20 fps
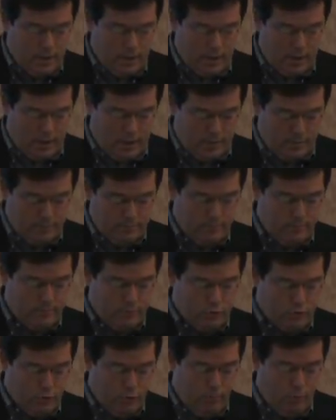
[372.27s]

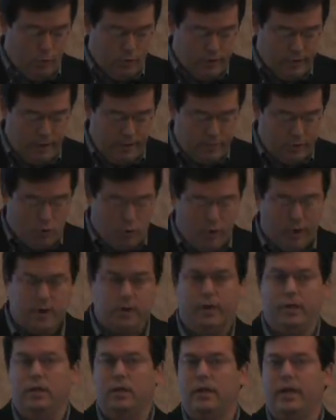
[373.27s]
2 more tips
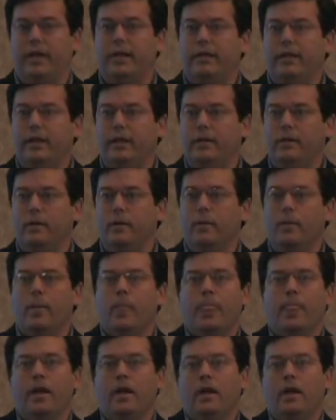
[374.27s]
quickly. LinkedIn.